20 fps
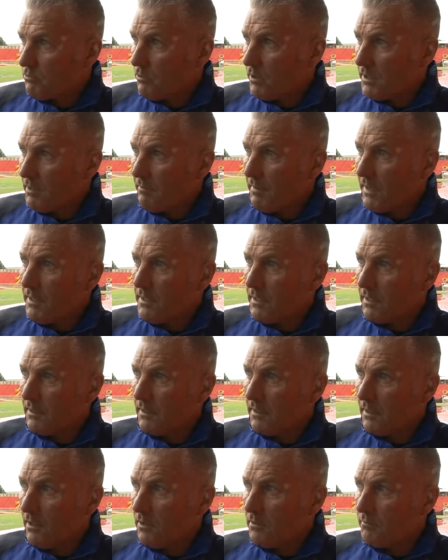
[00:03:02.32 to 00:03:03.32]
is what you make it,
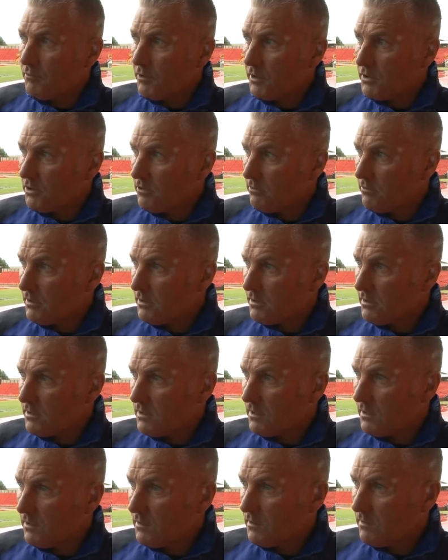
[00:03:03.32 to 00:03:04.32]
you know. Pressure is
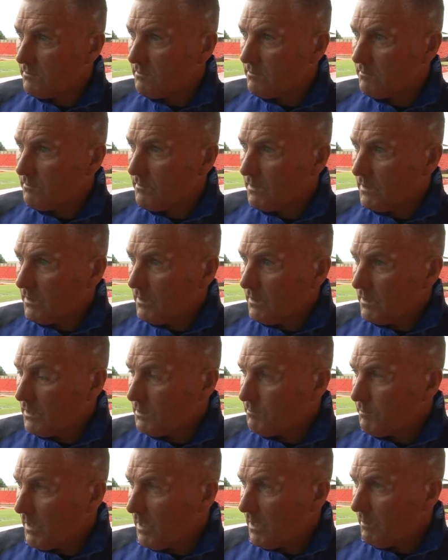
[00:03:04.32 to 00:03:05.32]

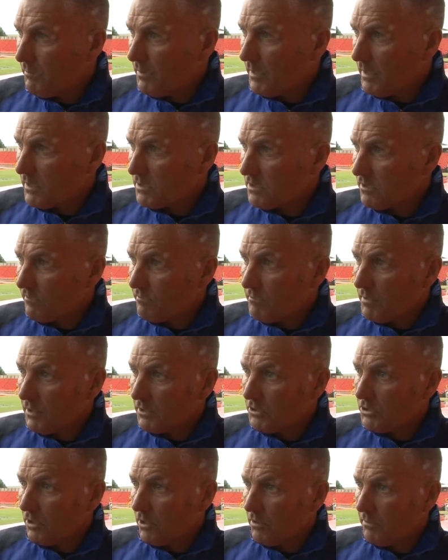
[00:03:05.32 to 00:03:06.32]
part and parcel of
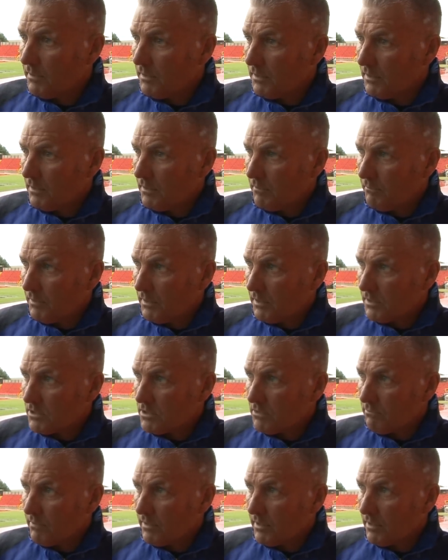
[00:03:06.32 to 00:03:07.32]
my job, but it's
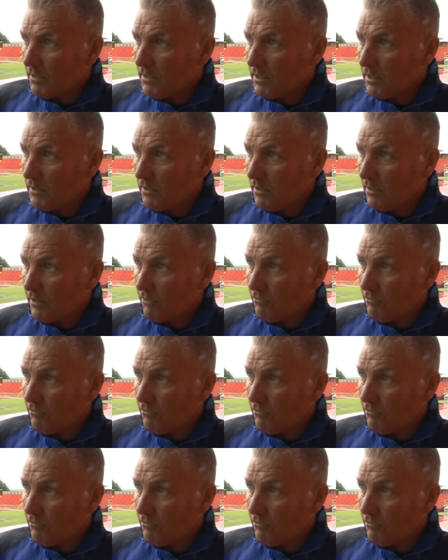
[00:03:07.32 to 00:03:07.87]
something I